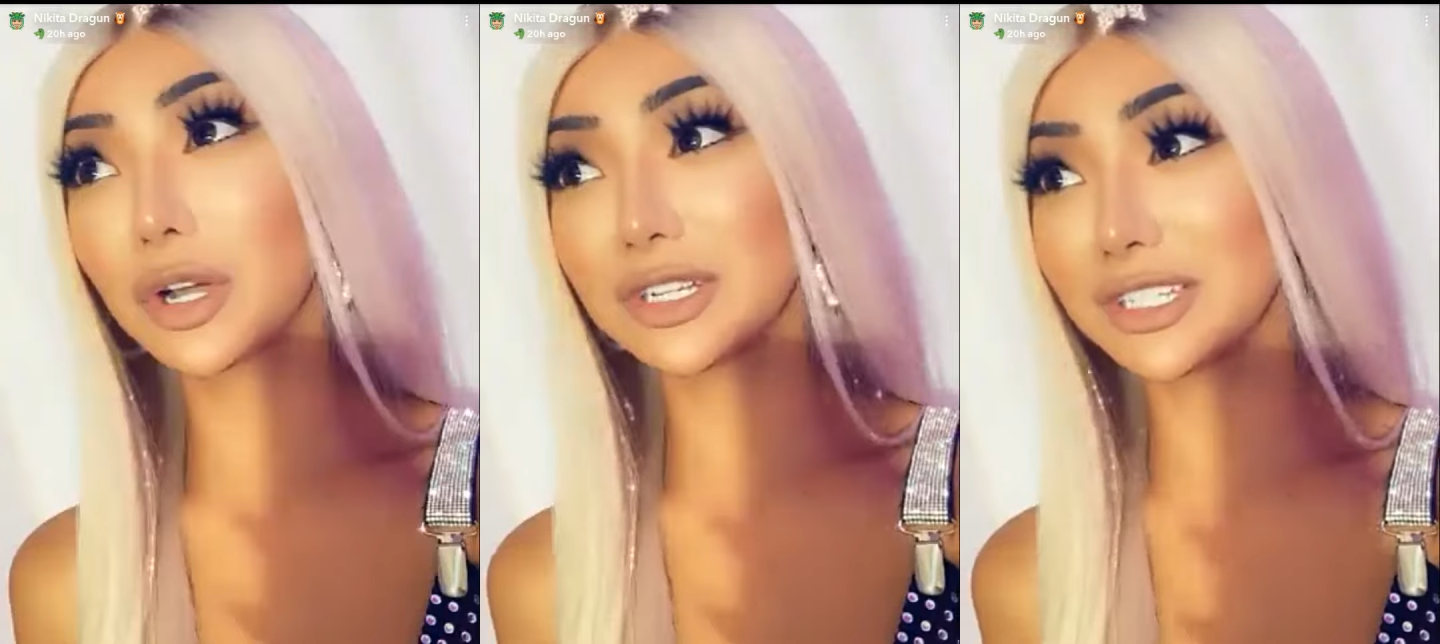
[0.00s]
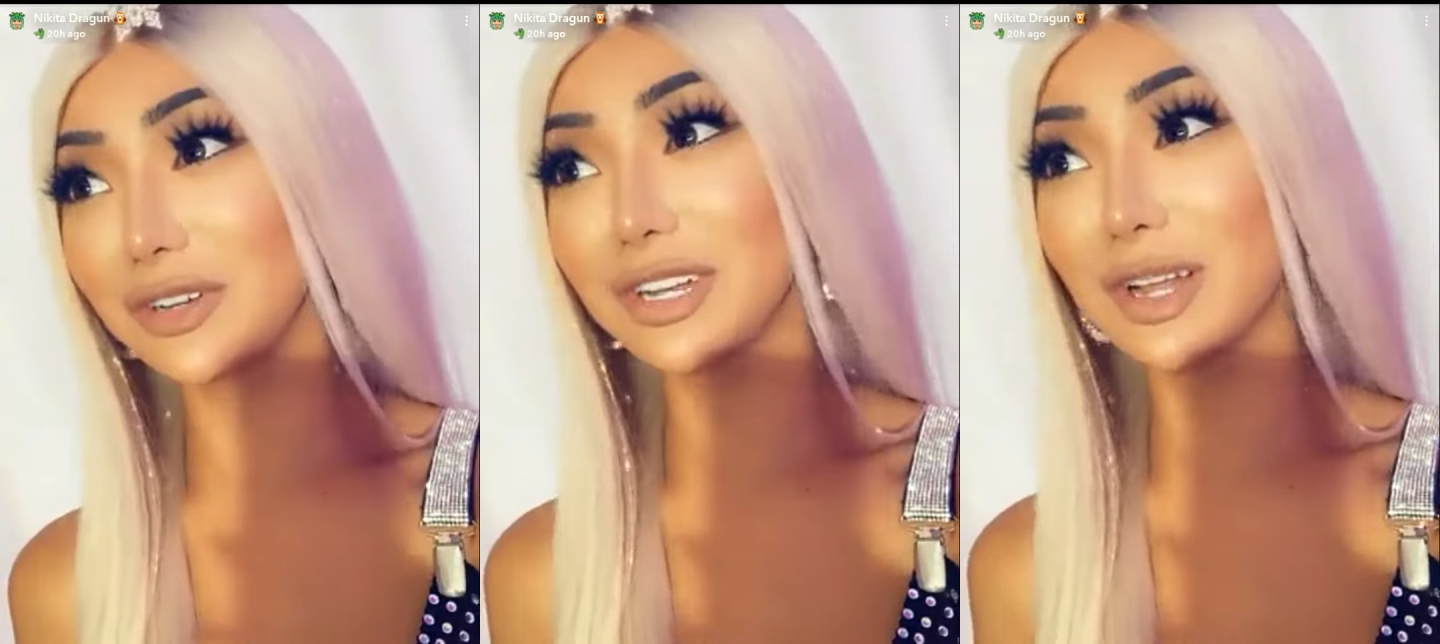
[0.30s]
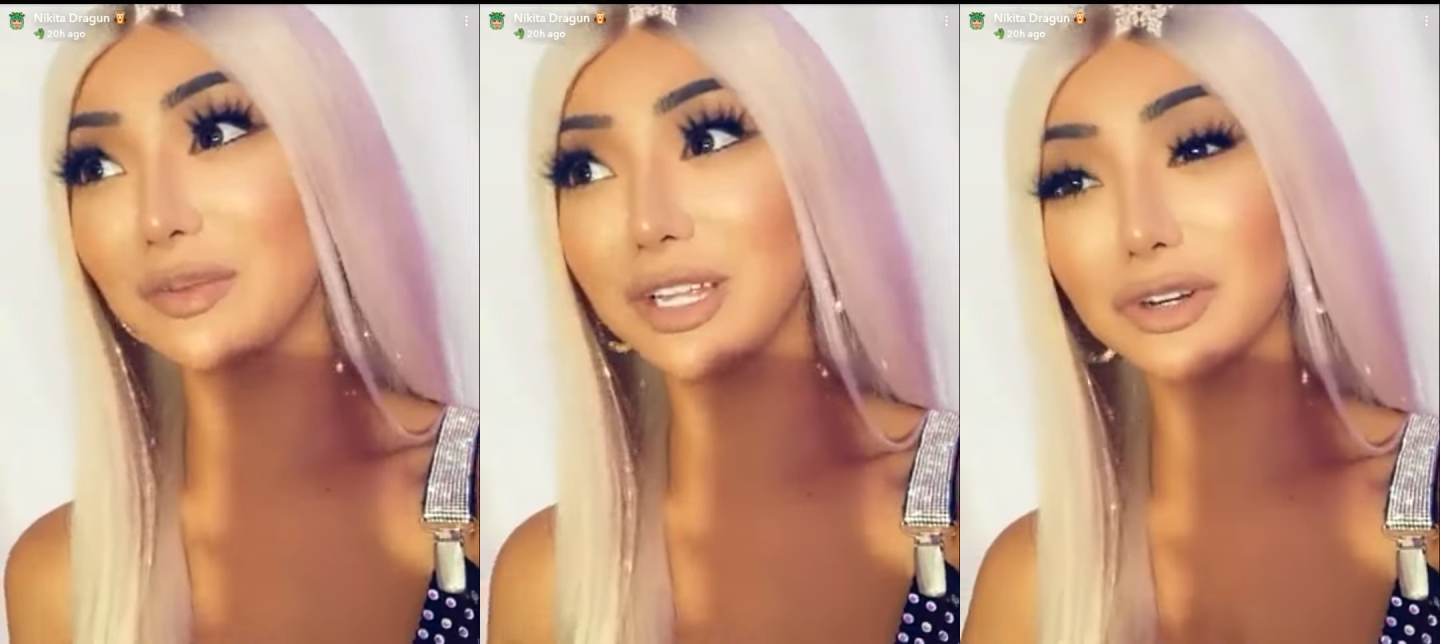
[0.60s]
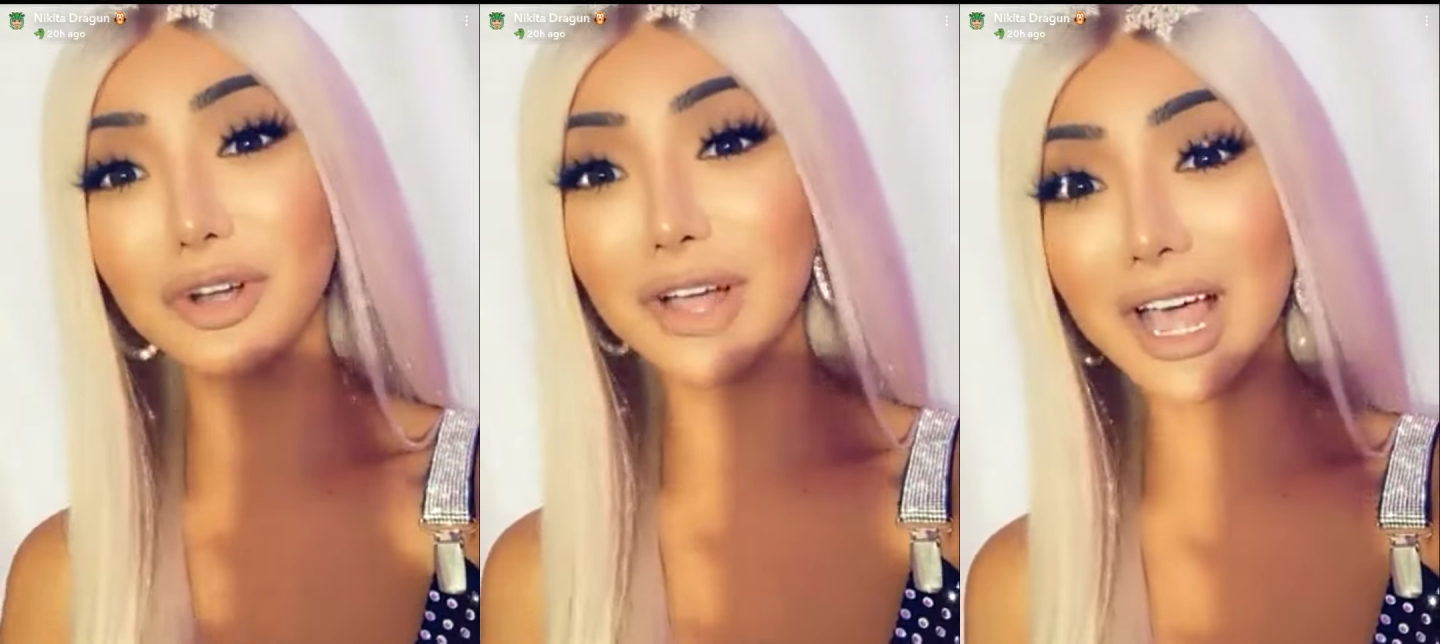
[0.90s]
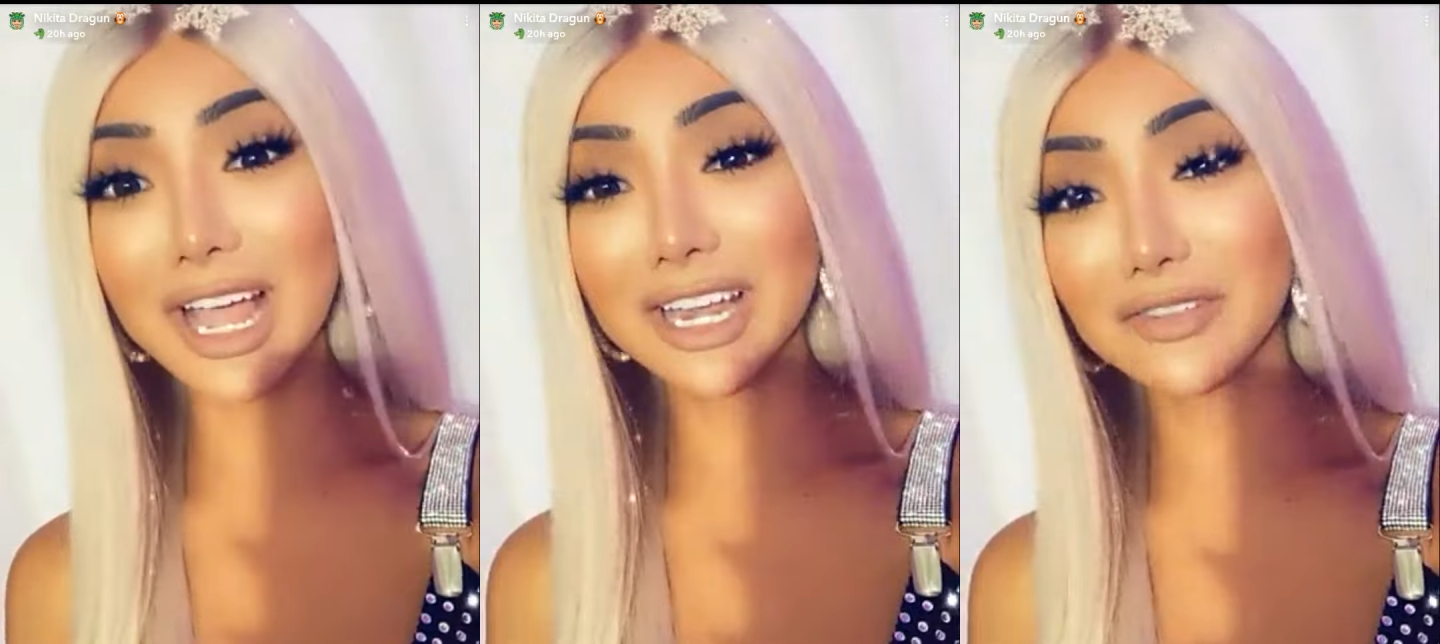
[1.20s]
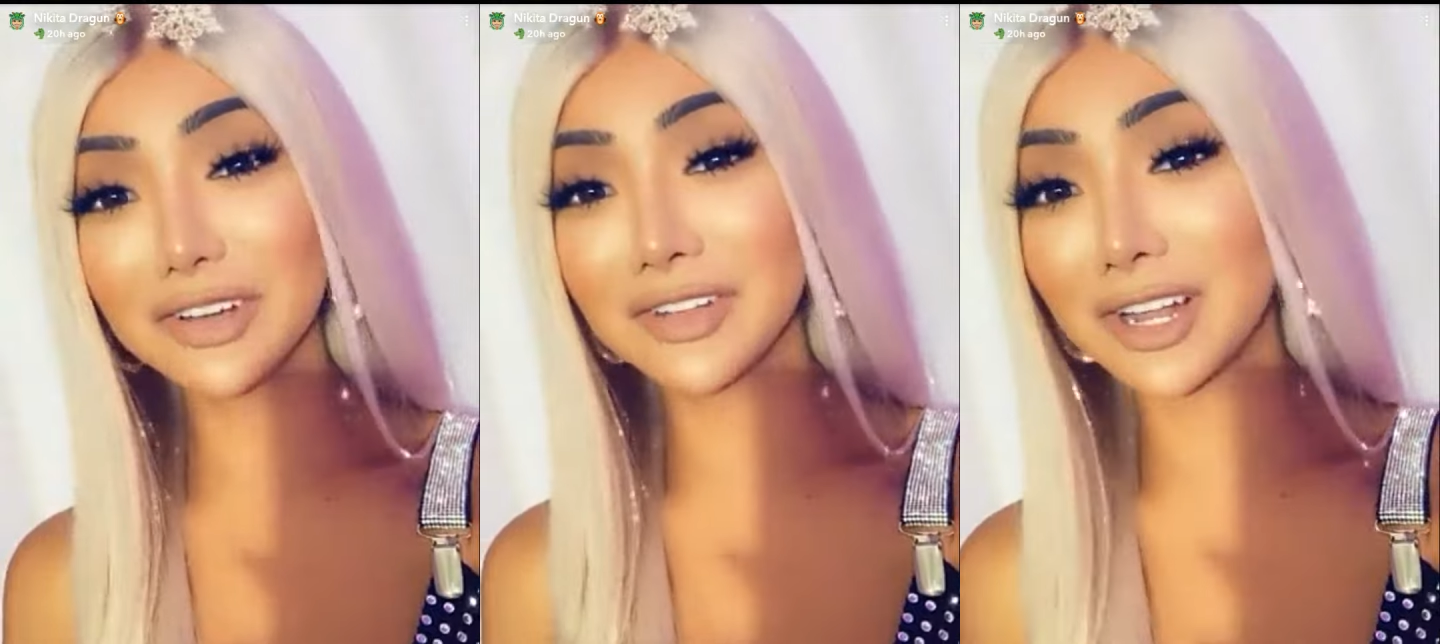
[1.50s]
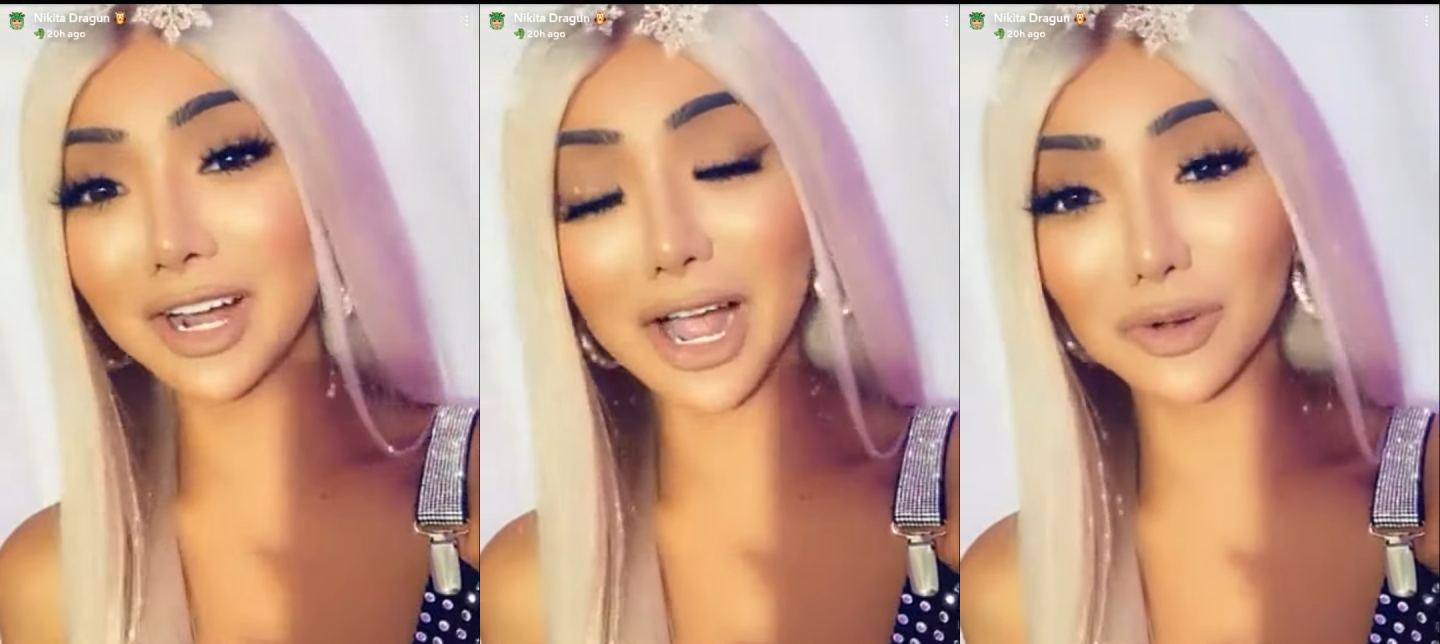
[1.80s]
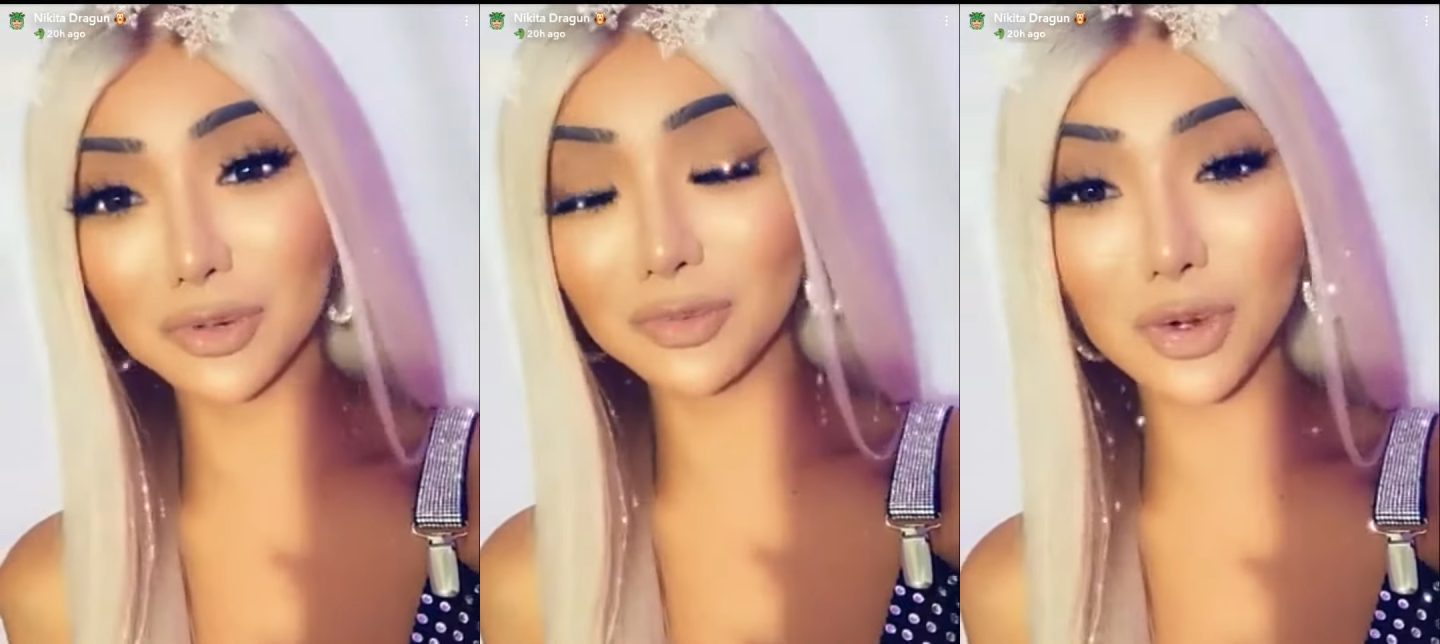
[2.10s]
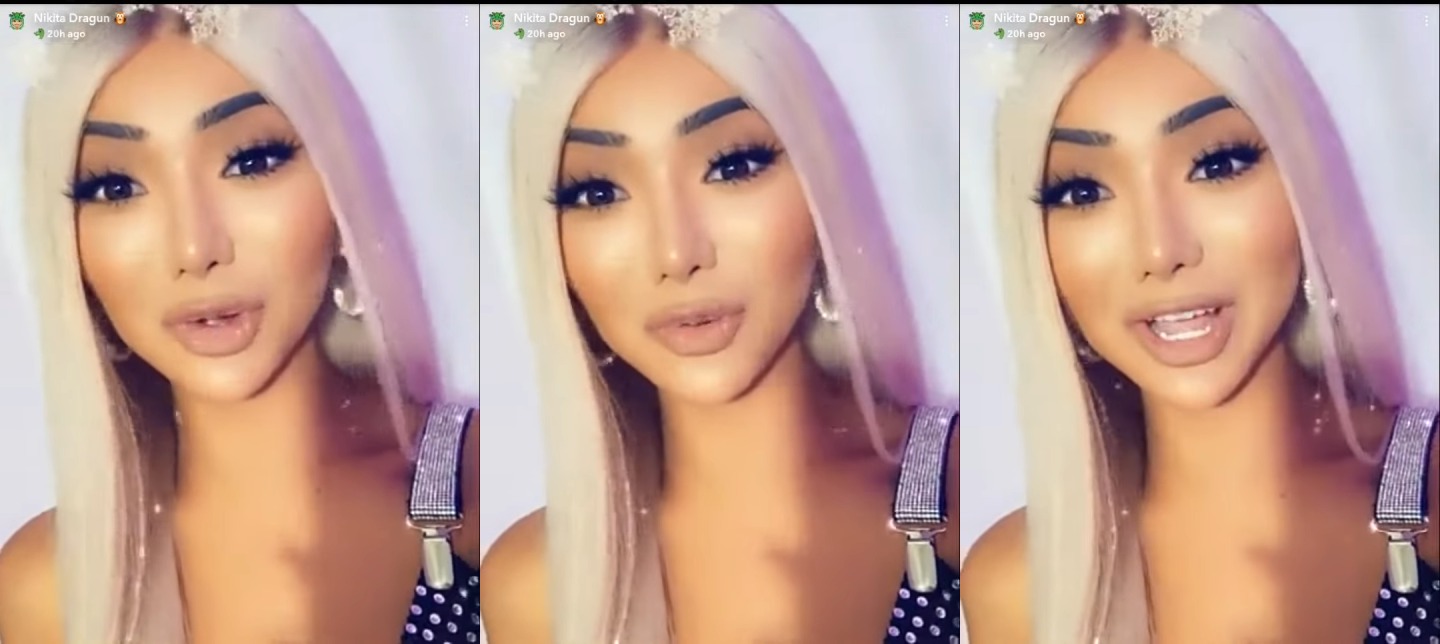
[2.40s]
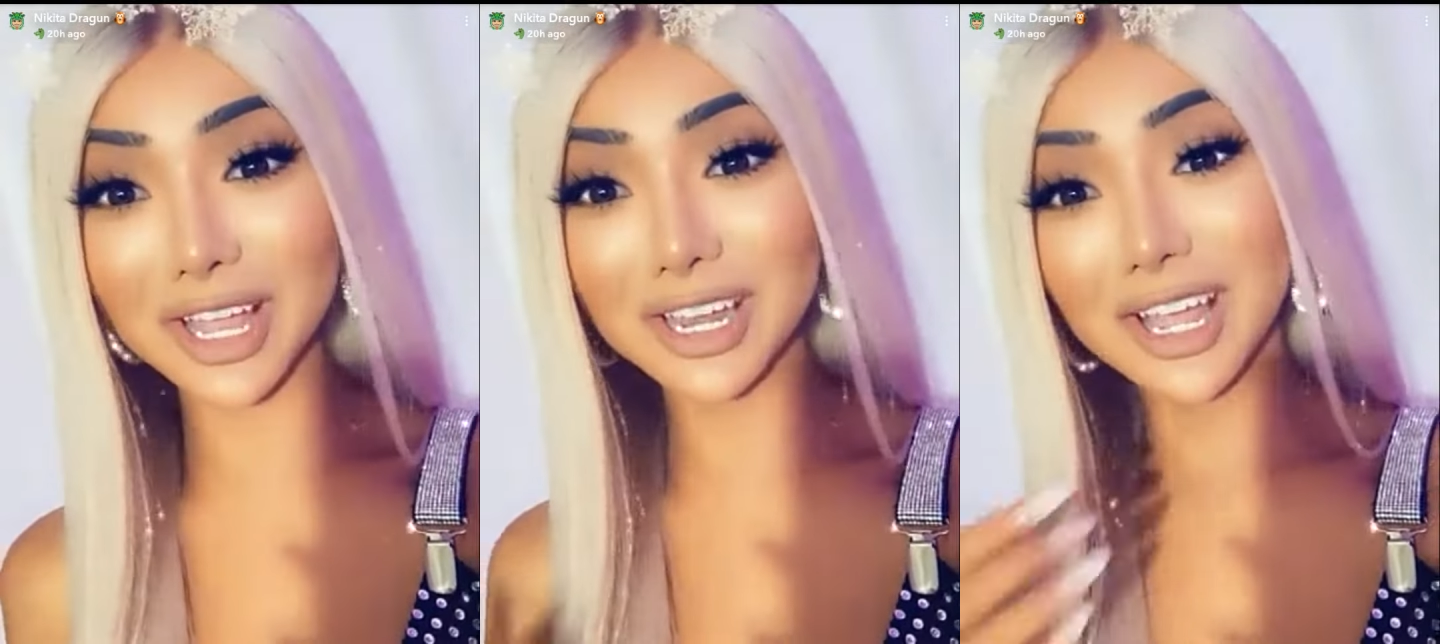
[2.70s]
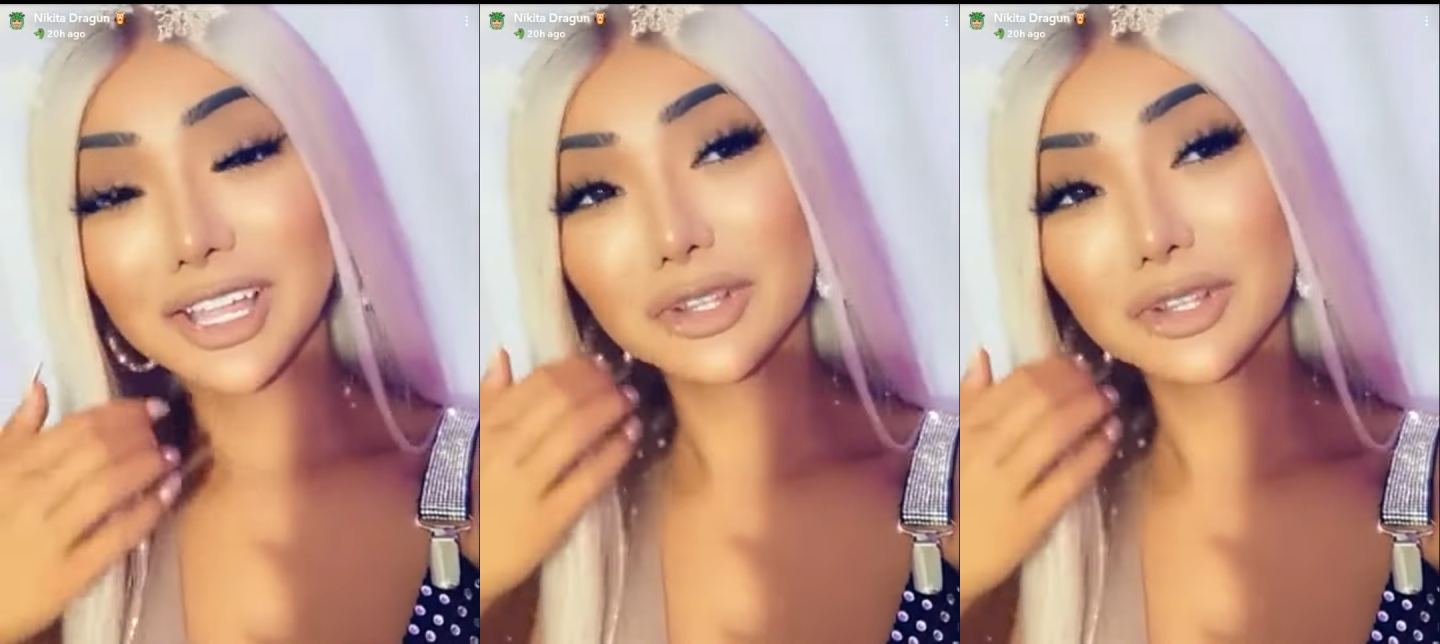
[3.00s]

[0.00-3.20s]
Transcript: ordeal. And I'm like, girl, I never even hung out with him one on one.